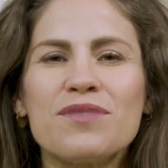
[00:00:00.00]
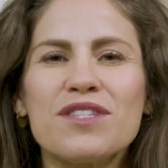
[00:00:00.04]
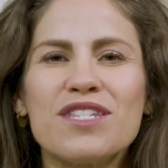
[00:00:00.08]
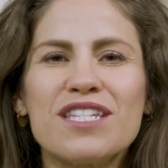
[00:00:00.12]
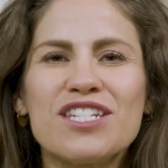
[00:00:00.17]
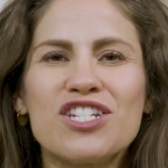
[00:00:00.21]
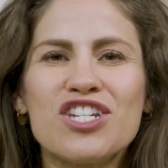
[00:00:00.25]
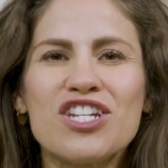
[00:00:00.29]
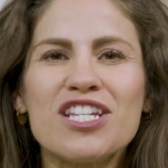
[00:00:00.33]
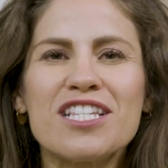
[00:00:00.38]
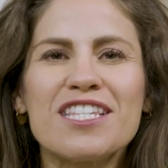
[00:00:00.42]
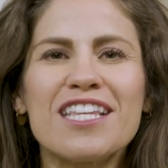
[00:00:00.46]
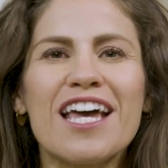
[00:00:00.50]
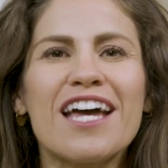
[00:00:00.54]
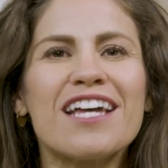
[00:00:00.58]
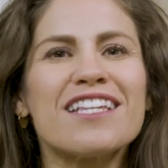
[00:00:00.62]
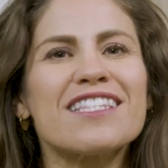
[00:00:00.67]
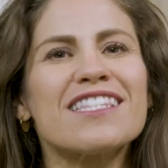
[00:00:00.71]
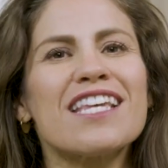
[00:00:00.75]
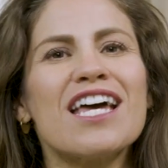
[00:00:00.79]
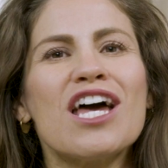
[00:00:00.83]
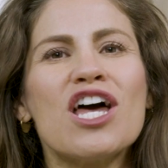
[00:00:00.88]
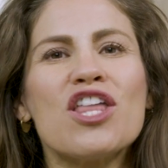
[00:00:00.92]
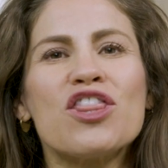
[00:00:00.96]
She
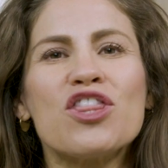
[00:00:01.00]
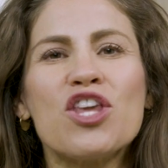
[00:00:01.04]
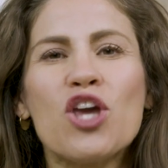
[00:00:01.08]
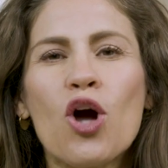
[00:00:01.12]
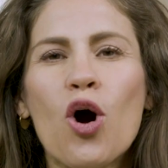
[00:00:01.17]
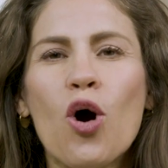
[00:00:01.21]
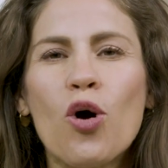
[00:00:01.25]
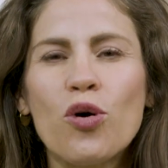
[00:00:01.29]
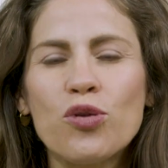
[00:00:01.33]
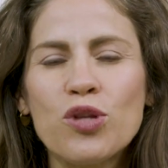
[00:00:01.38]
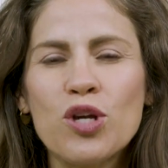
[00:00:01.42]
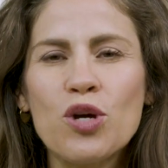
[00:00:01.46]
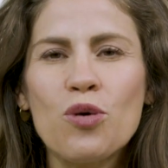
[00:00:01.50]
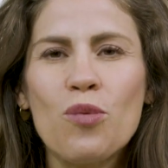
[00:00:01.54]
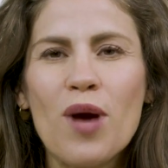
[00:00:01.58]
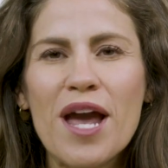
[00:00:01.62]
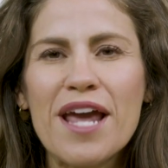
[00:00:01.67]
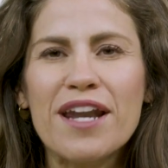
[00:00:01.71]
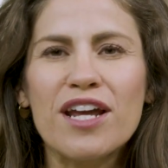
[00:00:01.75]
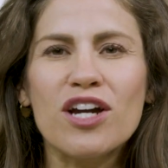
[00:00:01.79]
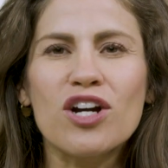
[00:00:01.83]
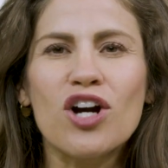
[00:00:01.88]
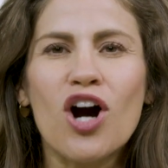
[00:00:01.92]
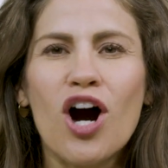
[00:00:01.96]
says, "The only
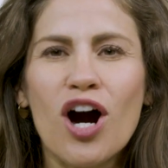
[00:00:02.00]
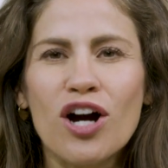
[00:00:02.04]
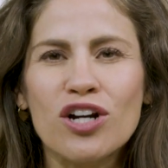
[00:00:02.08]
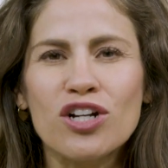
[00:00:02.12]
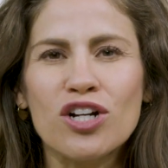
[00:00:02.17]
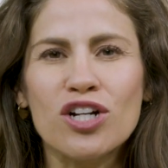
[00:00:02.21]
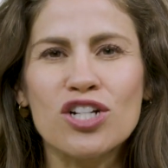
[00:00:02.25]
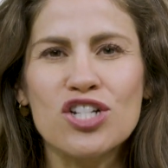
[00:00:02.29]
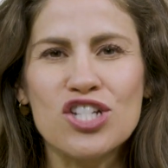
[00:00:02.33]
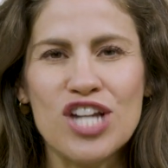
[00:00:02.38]
way to conquer